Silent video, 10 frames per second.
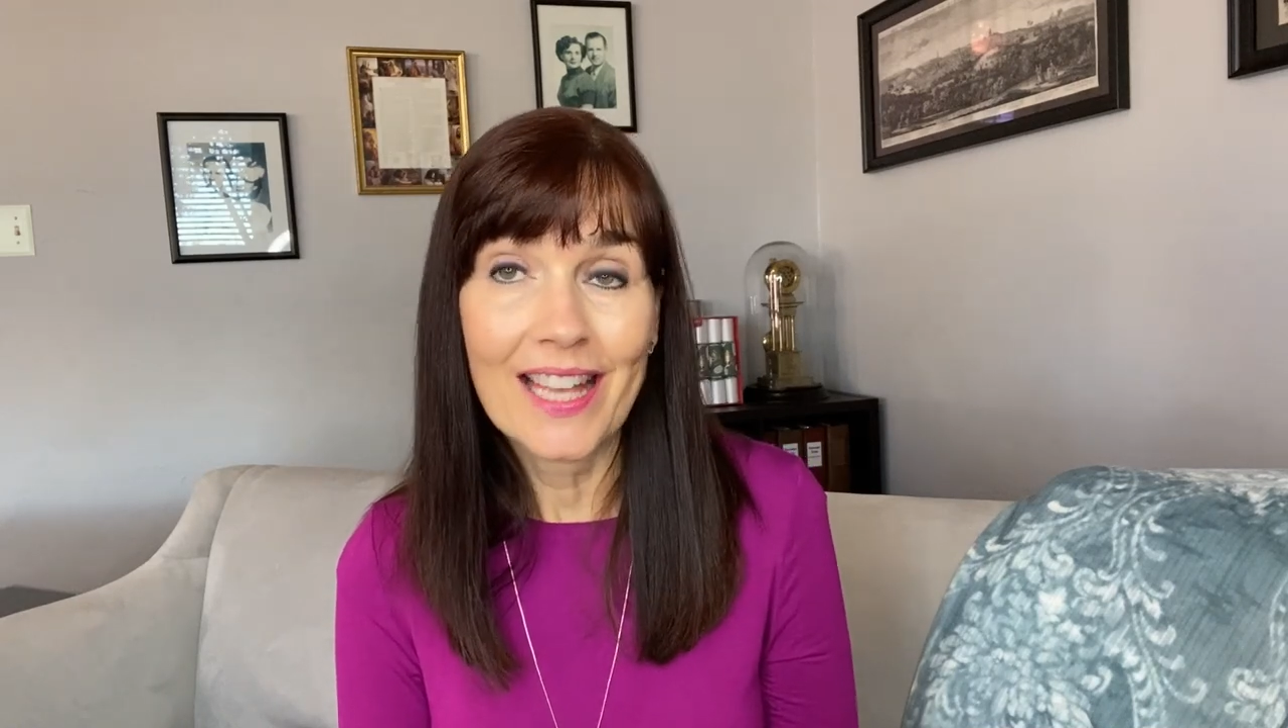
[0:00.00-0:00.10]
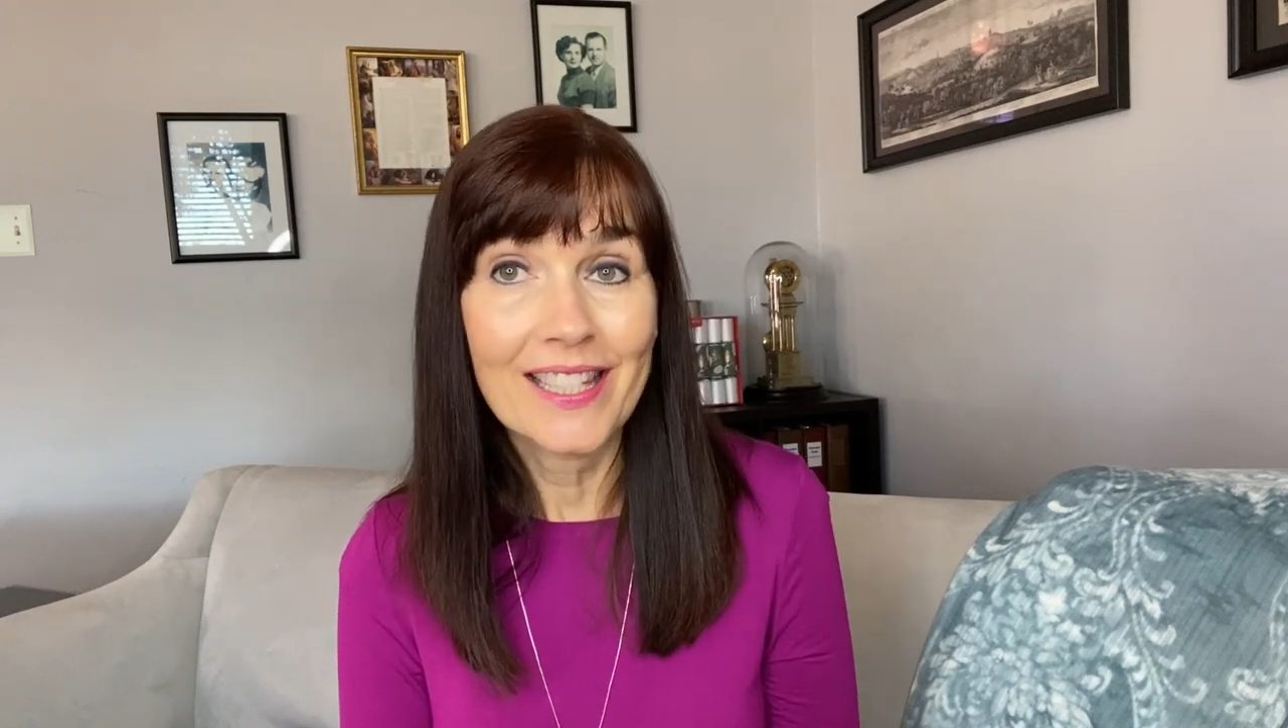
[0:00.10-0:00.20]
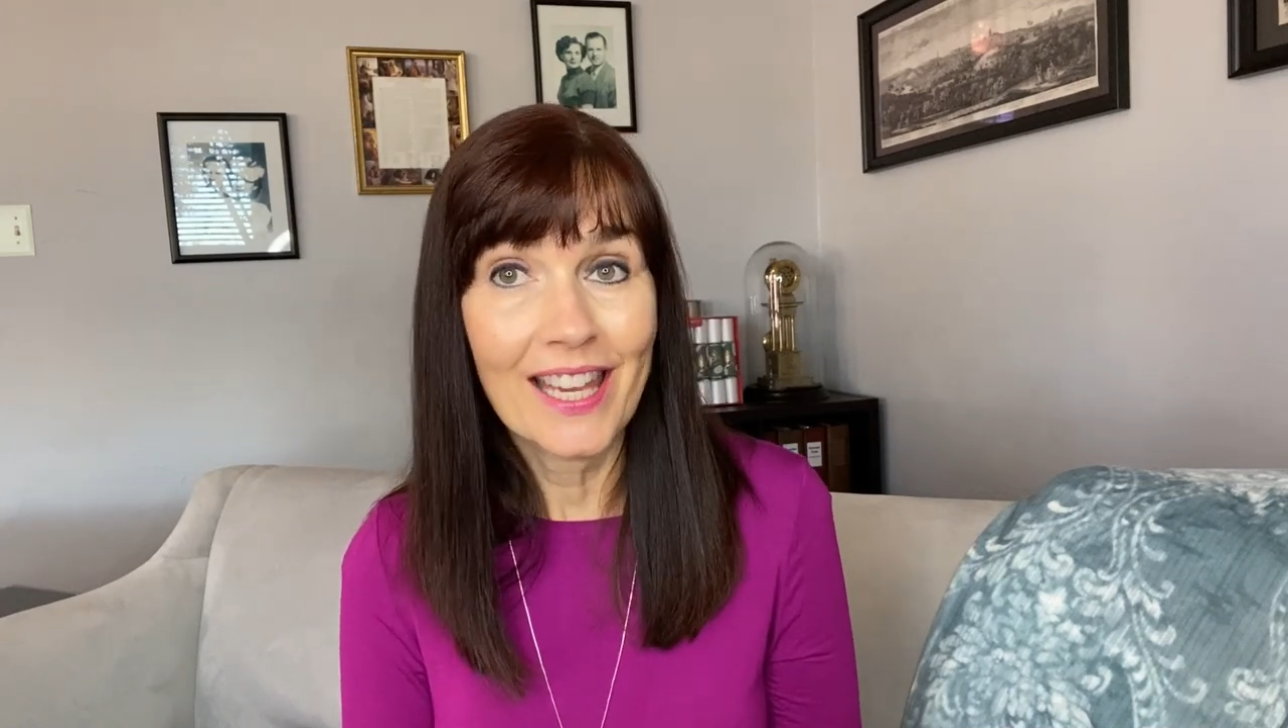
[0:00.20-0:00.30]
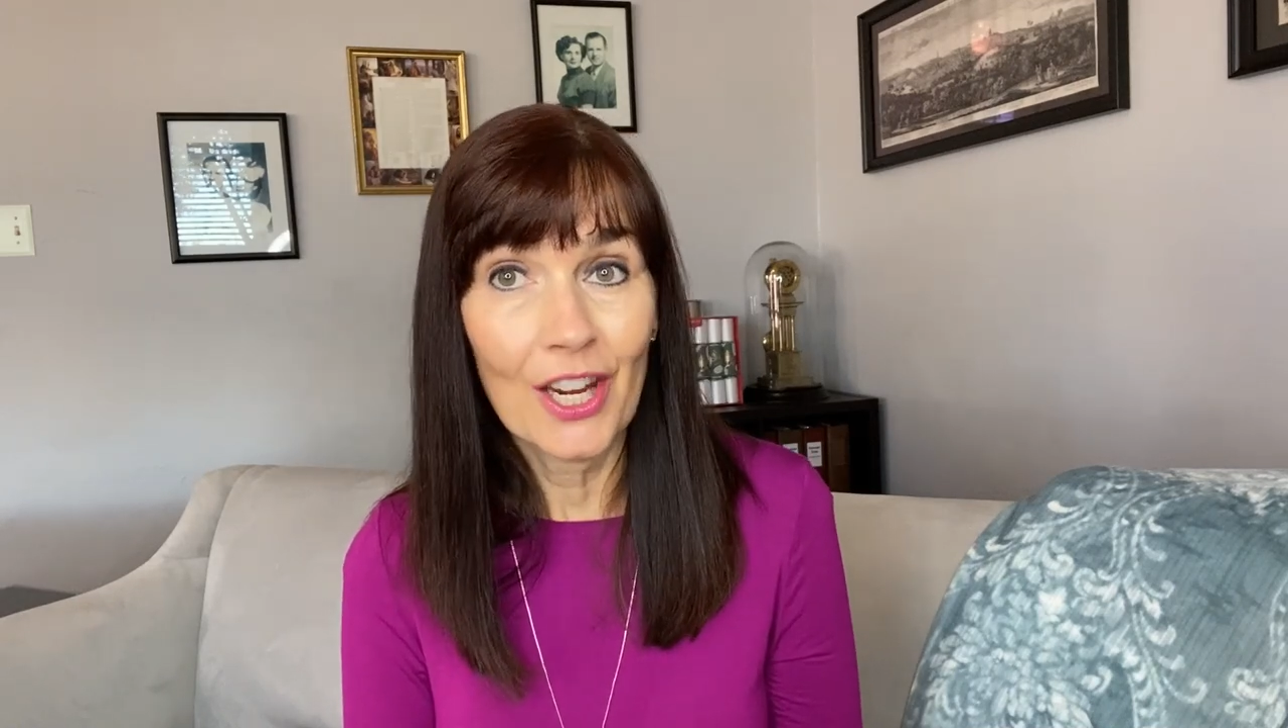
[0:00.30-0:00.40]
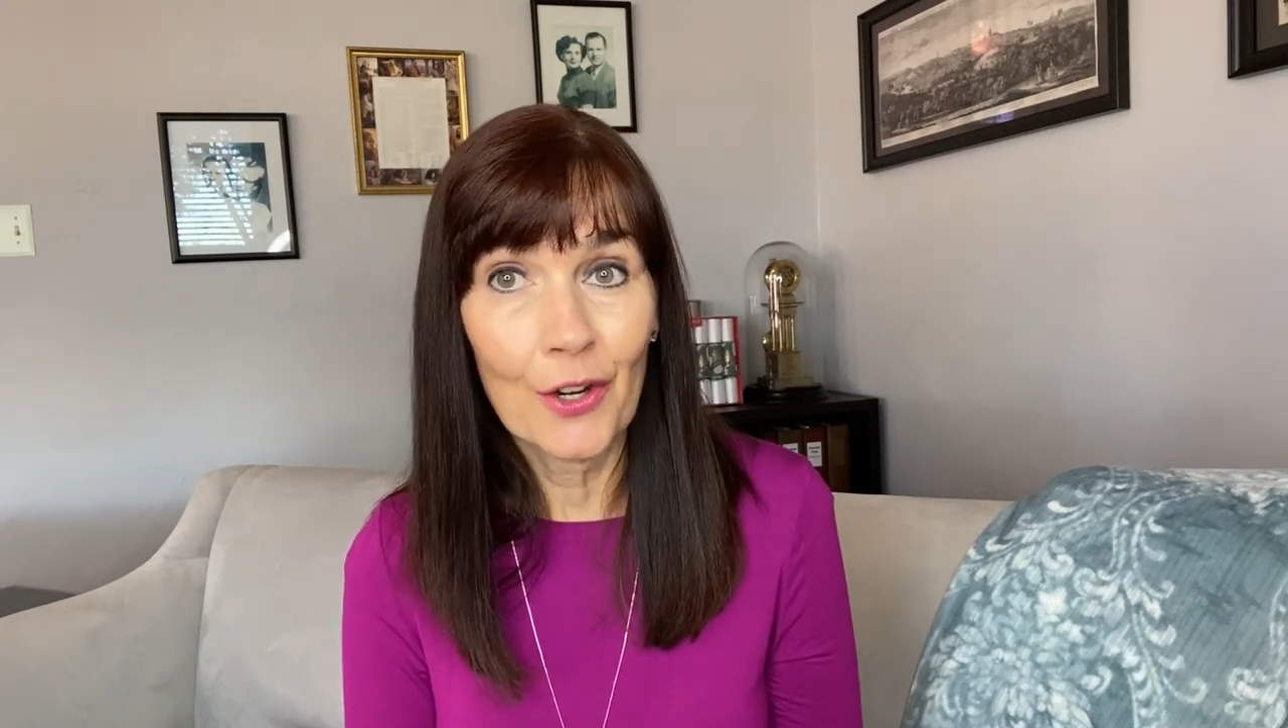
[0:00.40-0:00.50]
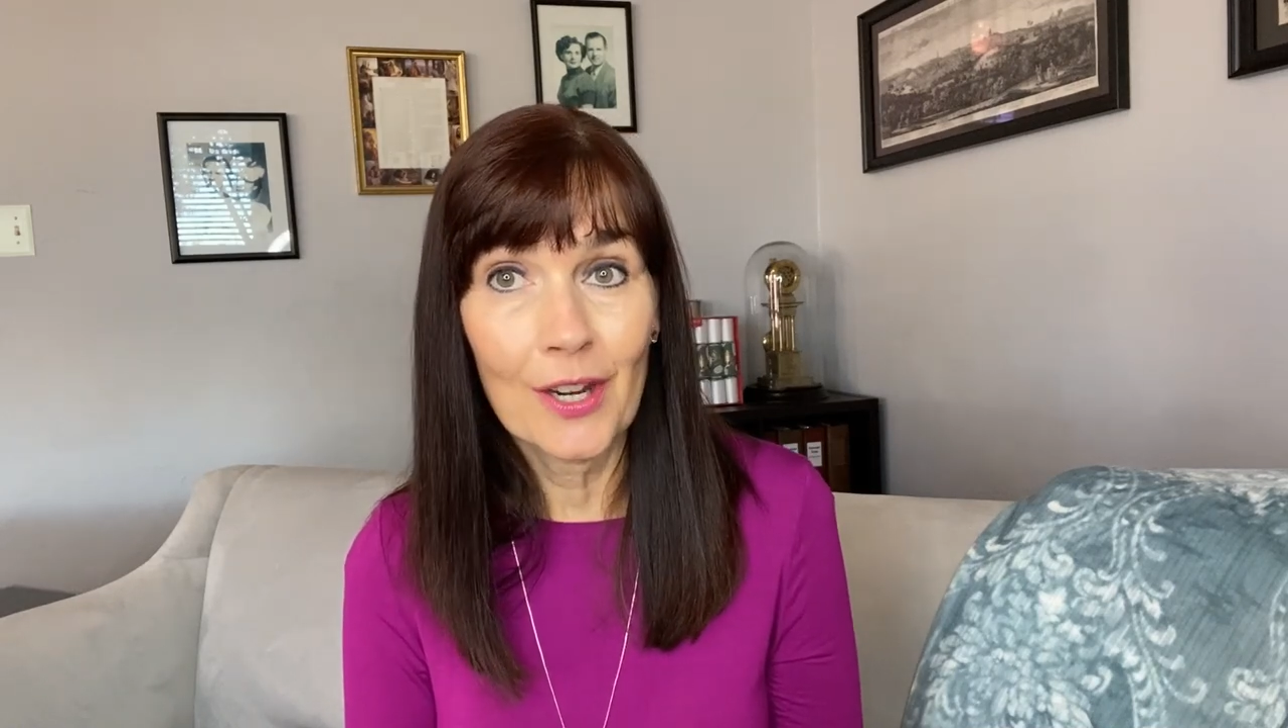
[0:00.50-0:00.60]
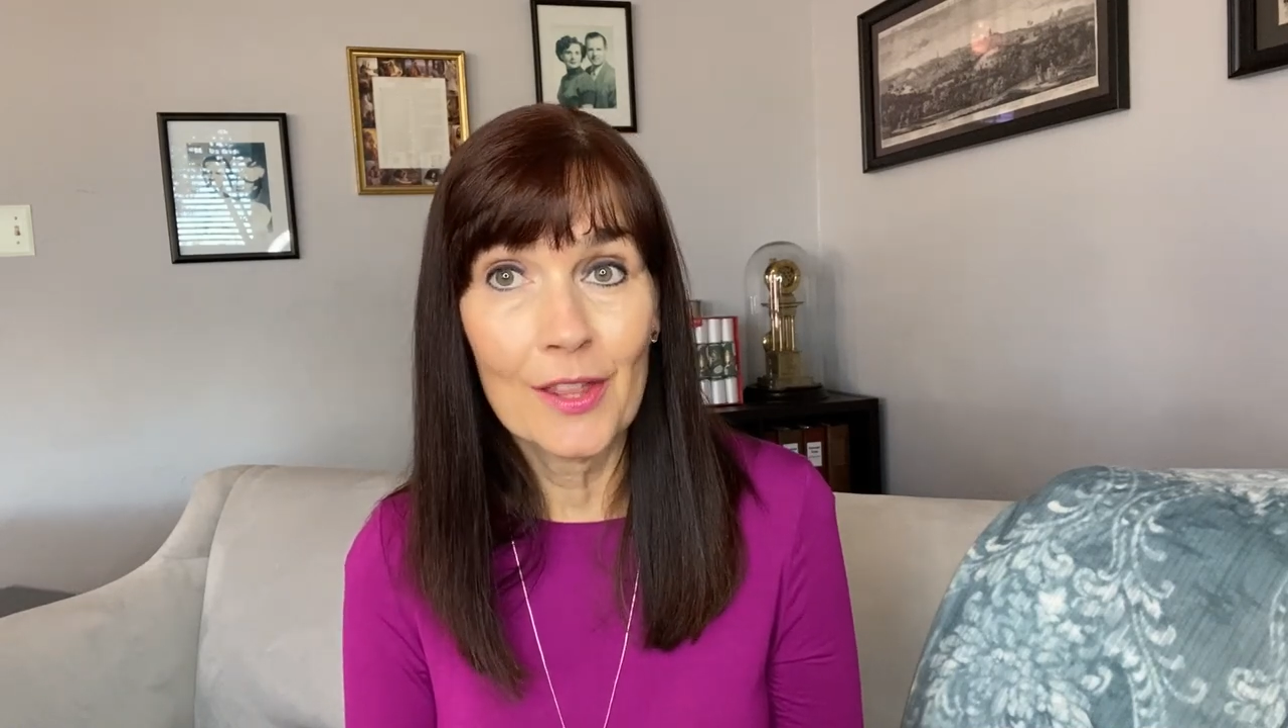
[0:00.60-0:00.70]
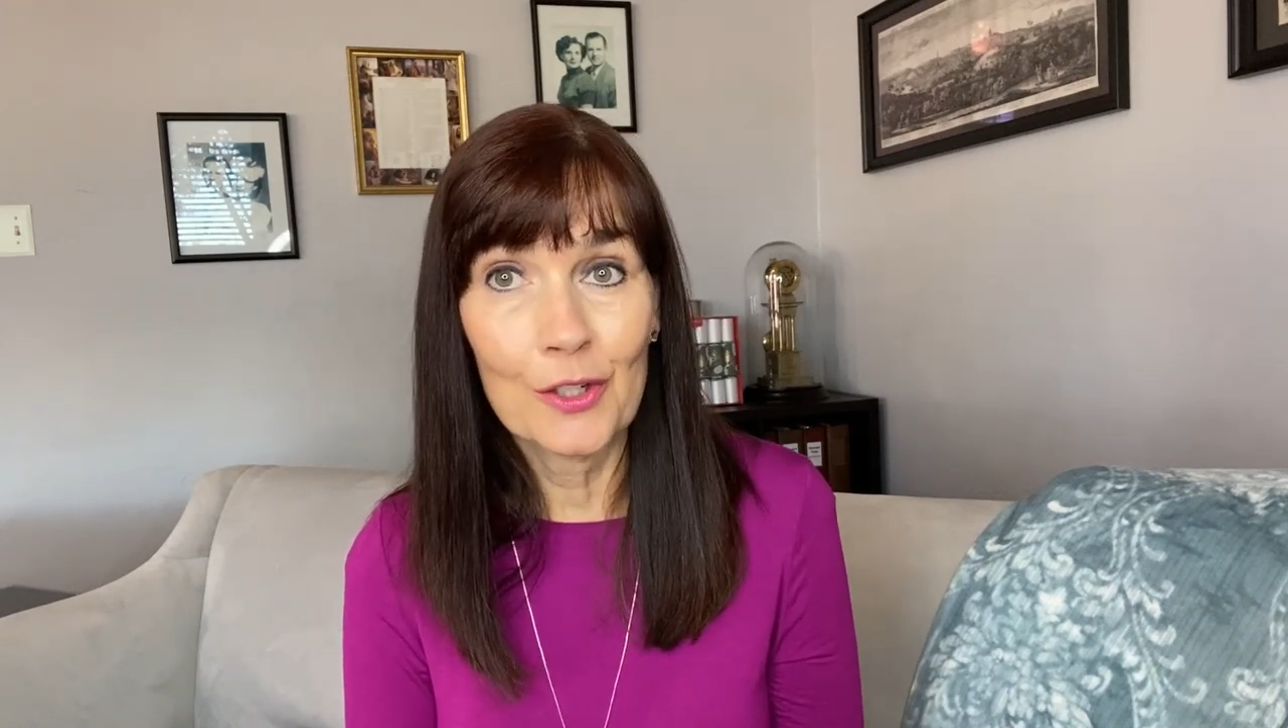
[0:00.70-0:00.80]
as Kira